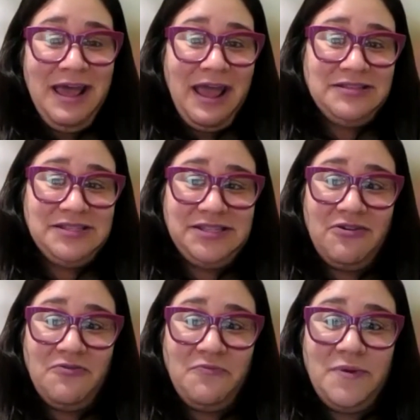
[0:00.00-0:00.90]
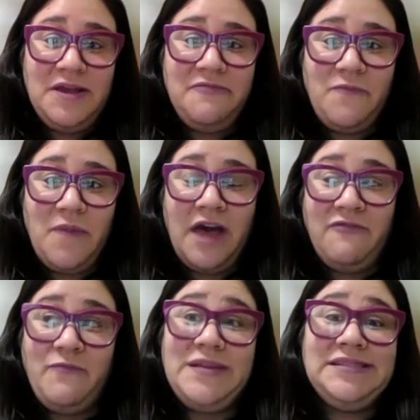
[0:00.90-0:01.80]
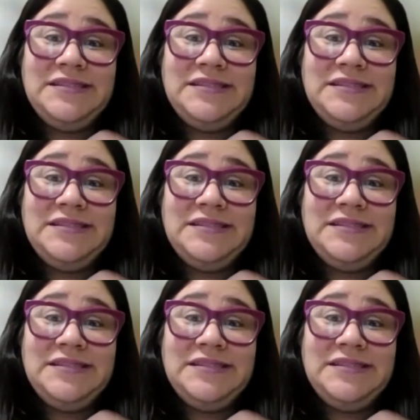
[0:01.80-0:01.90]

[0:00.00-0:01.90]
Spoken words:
And so I've been